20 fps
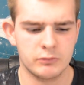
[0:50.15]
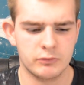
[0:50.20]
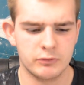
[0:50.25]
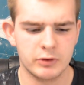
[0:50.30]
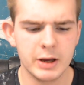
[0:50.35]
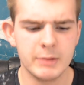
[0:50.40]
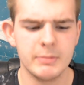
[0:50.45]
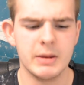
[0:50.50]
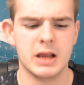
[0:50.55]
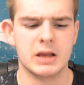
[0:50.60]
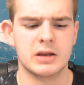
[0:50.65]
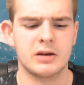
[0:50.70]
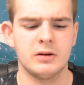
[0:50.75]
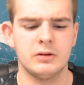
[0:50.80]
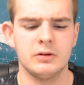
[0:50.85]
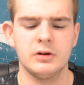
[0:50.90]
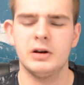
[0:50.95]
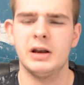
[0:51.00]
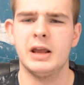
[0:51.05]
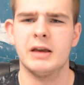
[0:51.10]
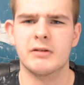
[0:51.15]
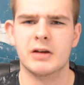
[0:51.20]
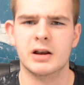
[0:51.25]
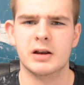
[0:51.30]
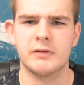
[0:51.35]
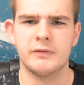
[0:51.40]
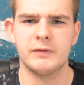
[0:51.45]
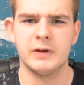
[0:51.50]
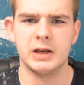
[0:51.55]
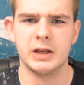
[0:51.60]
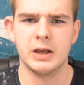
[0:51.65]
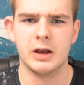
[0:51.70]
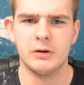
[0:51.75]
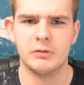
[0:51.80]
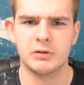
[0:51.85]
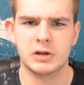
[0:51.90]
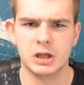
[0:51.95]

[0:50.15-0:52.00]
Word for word: remix lyric video.